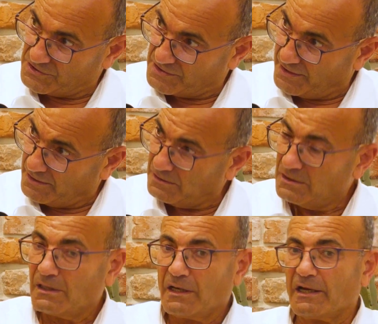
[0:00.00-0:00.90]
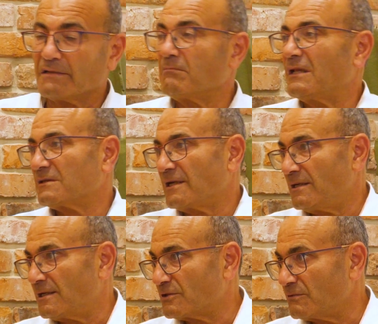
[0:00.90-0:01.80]
scale and
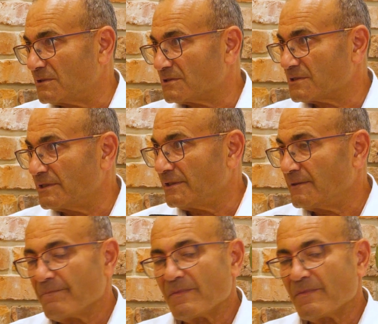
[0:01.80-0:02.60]
multilateral scale.